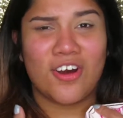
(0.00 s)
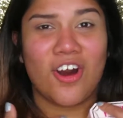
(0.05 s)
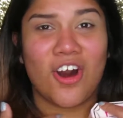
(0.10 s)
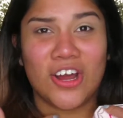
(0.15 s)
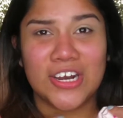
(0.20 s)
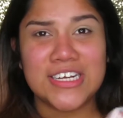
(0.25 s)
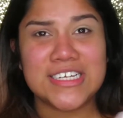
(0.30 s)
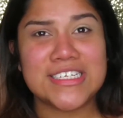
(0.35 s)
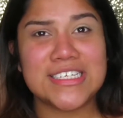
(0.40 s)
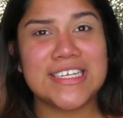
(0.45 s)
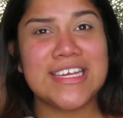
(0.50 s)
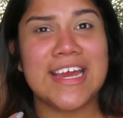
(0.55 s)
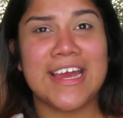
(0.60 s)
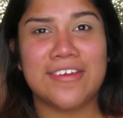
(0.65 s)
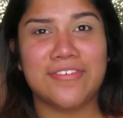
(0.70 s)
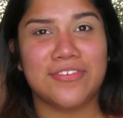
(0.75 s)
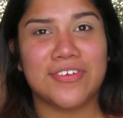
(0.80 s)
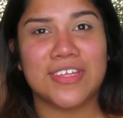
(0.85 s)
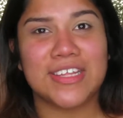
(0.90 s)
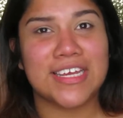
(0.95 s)
honestly,
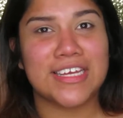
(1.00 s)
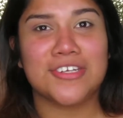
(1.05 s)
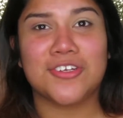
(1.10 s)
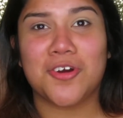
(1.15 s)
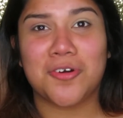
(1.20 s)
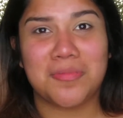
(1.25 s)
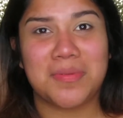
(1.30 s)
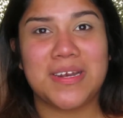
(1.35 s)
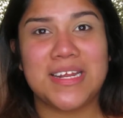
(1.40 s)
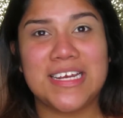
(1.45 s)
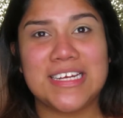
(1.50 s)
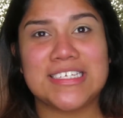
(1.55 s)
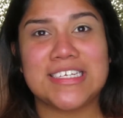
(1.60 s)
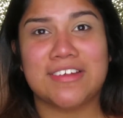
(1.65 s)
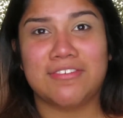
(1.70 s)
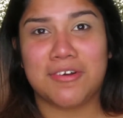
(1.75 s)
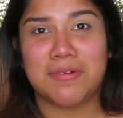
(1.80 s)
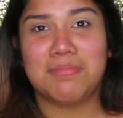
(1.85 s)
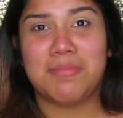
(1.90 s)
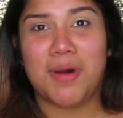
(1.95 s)
I feel like nobody has
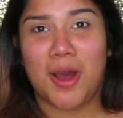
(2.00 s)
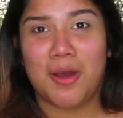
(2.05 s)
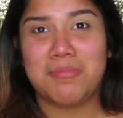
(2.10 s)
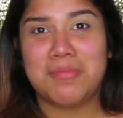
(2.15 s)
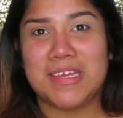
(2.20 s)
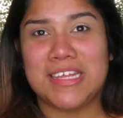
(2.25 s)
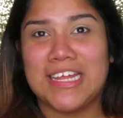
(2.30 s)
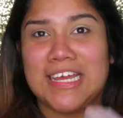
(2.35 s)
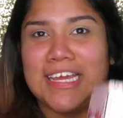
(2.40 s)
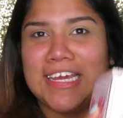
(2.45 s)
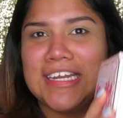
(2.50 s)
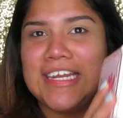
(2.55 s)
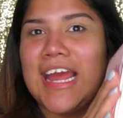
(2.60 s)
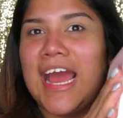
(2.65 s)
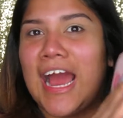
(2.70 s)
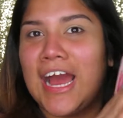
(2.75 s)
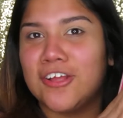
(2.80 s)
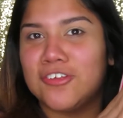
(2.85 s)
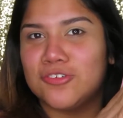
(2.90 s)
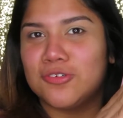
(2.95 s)
ever bought me like an
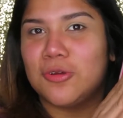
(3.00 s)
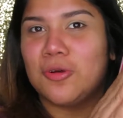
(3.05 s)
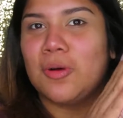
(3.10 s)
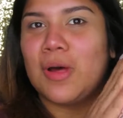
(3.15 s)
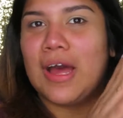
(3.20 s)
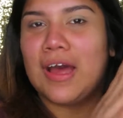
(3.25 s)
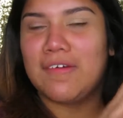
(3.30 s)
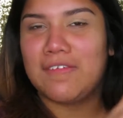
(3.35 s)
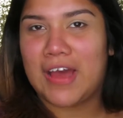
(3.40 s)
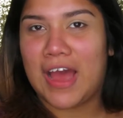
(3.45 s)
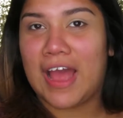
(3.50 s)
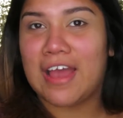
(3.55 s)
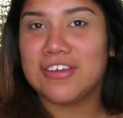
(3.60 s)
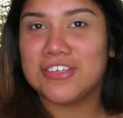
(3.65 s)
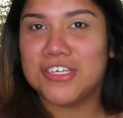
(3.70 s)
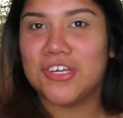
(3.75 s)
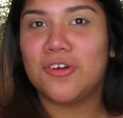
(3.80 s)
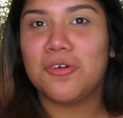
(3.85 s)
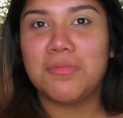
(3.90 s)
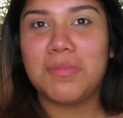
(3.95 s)
actual
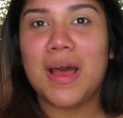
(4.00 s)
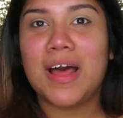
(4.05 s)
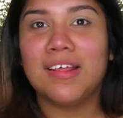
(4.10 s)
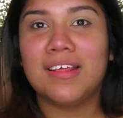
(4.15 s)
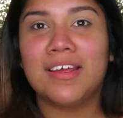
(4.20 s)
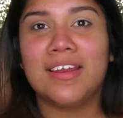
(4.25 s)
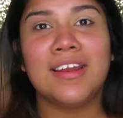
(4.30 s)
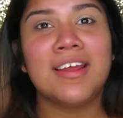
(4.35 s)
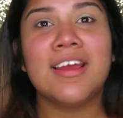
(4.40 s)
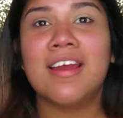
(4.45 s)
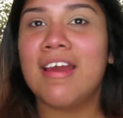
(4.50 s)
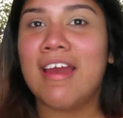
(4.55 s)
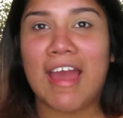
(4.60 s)
eyeshadow palette.